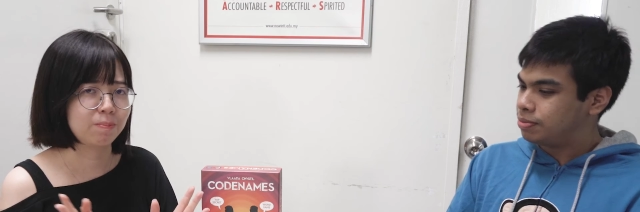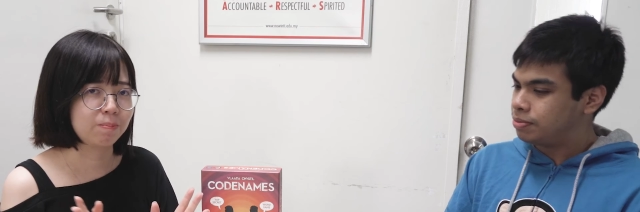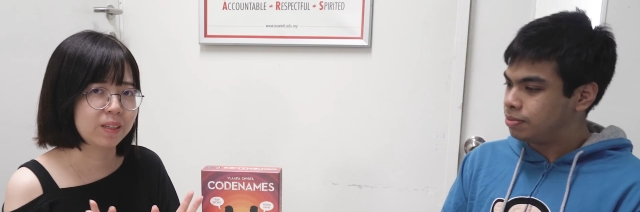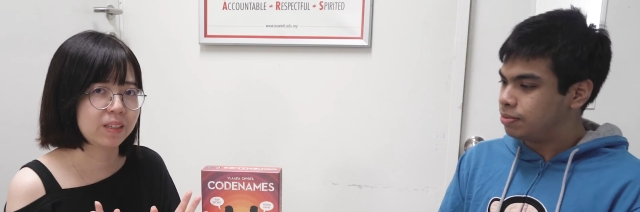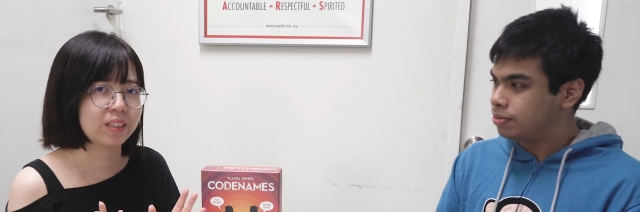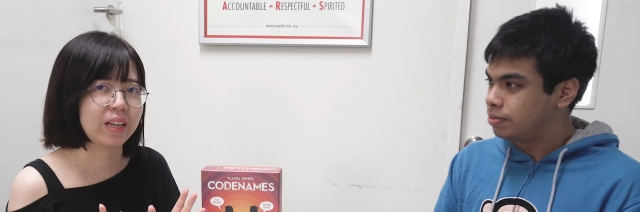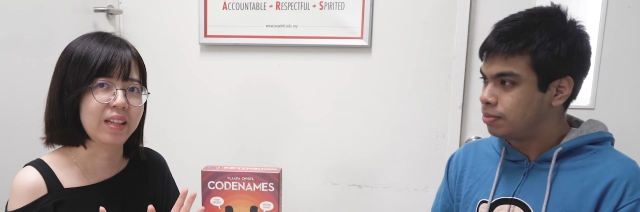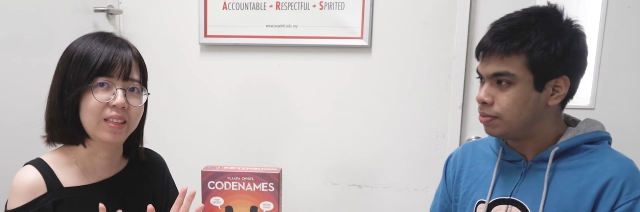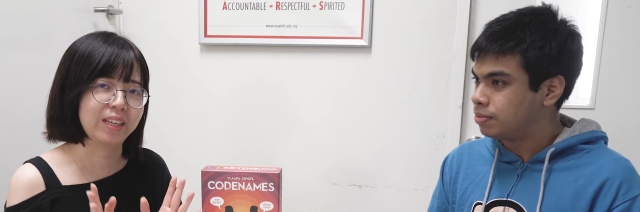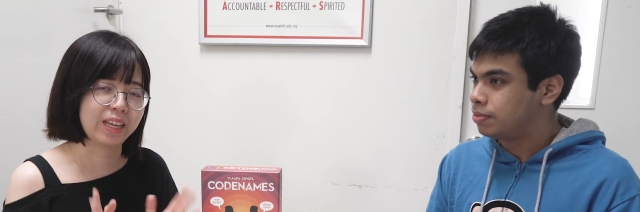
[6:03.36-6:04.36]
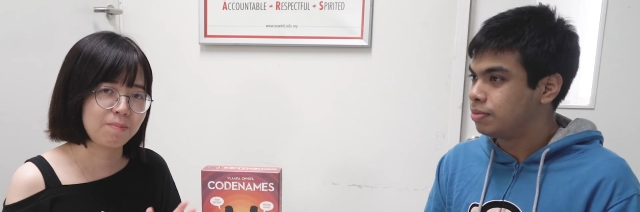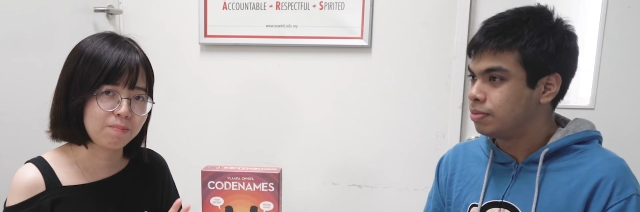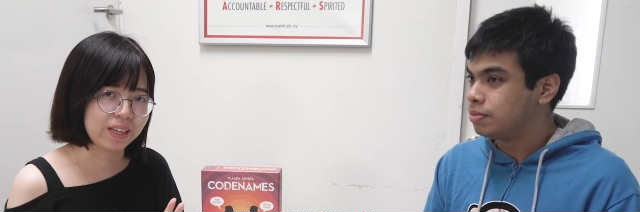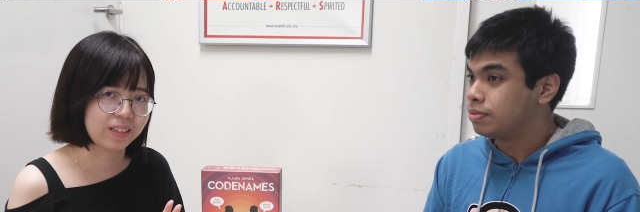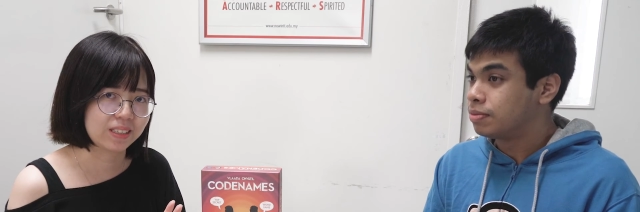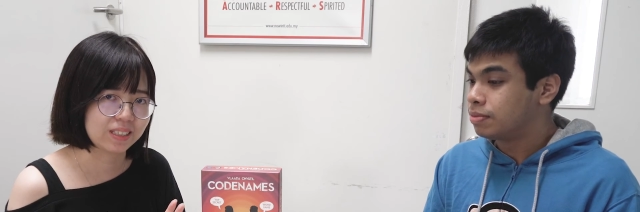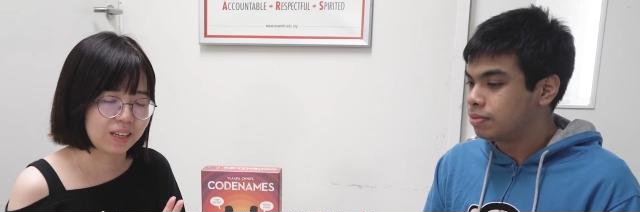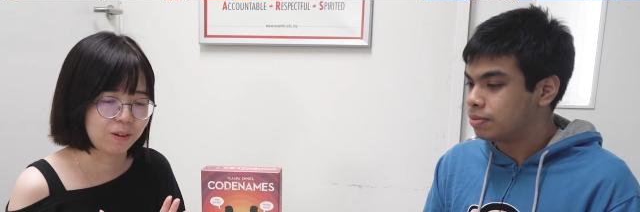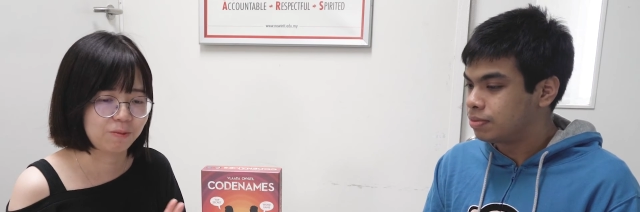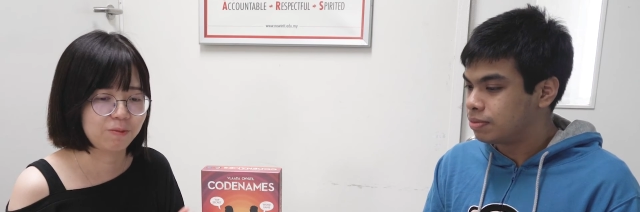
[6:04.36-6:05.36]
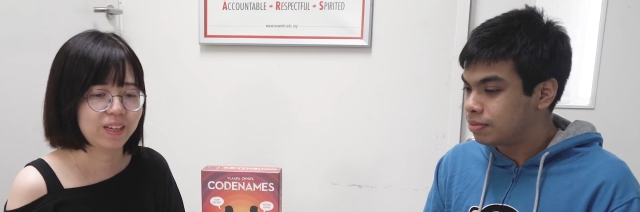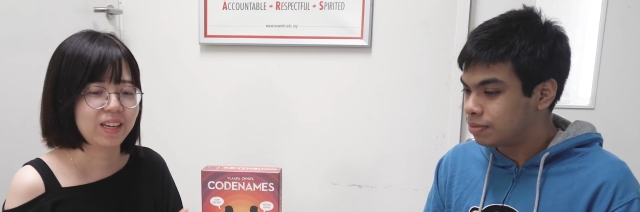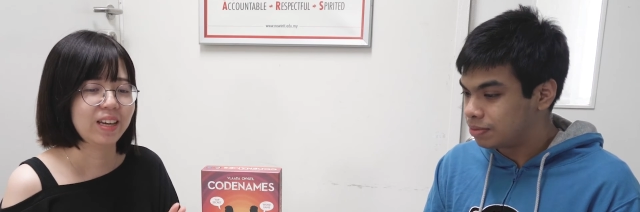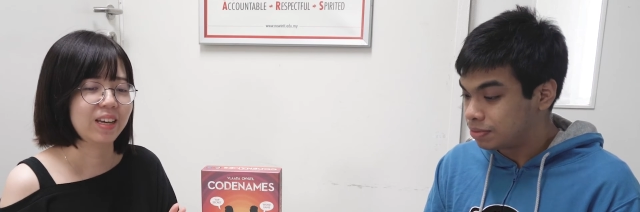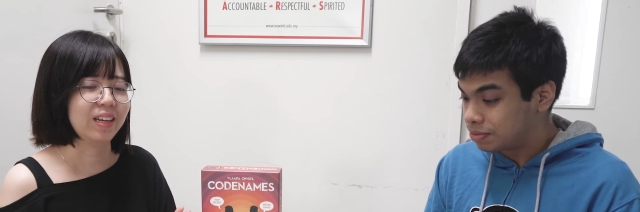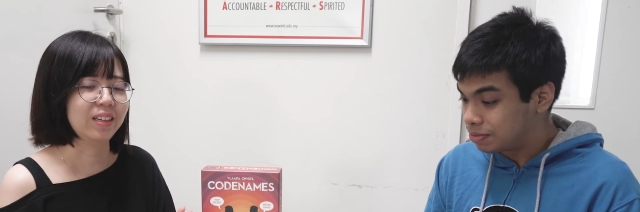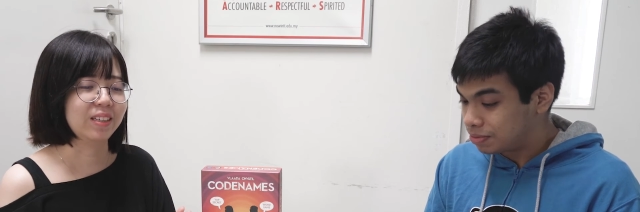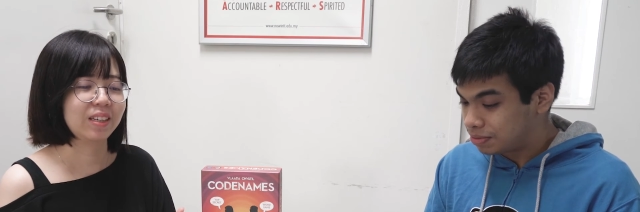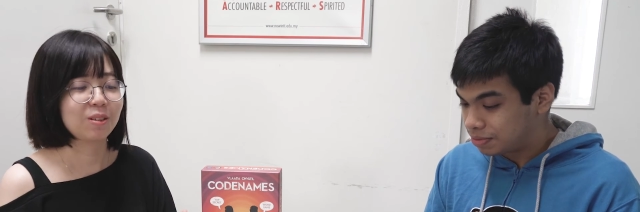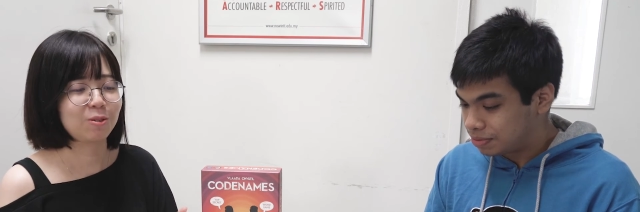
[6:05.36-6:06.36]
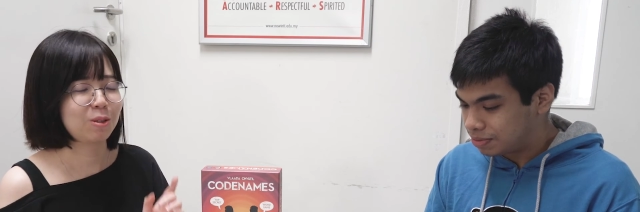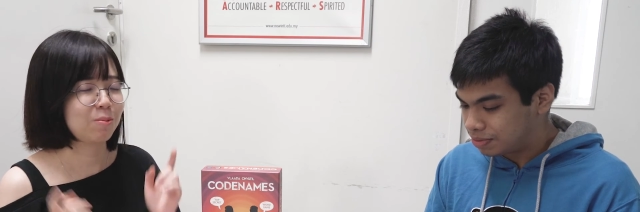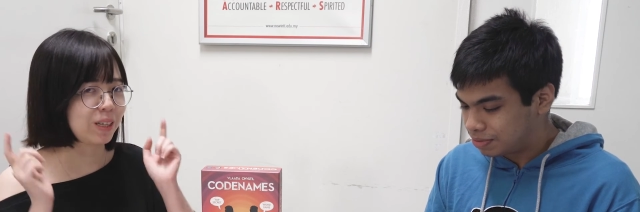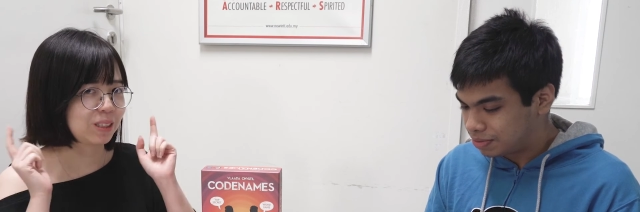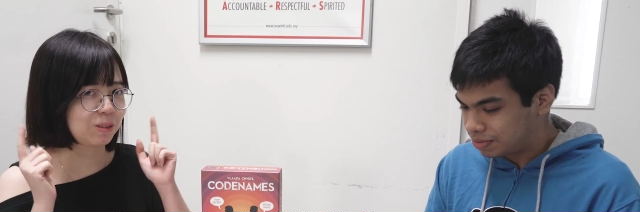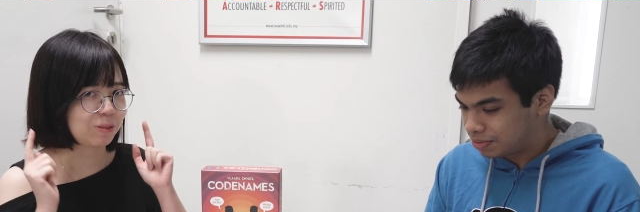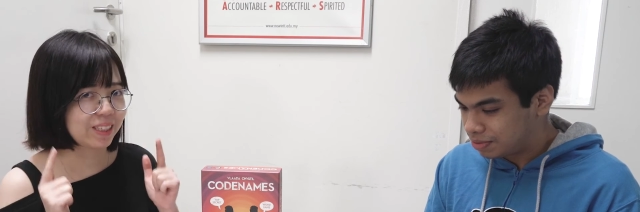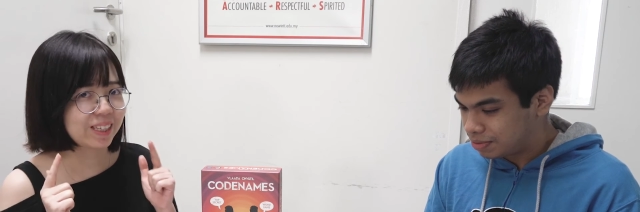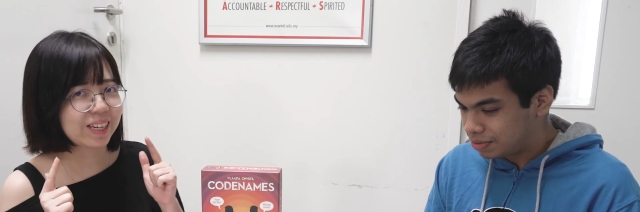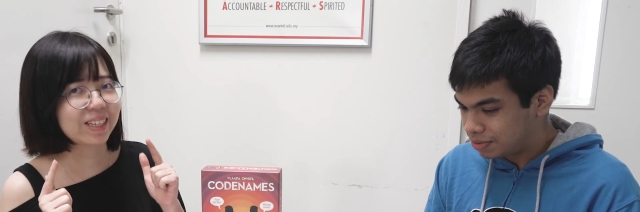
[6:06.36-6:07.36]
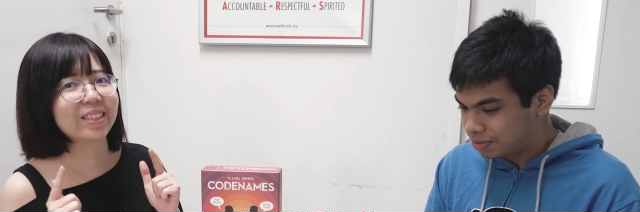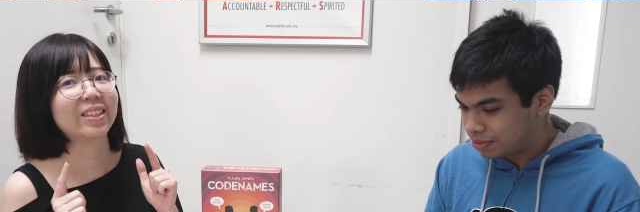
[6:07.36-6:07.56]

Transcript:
Speaker 1: people and the gameplay itself. Uh, it also makes you think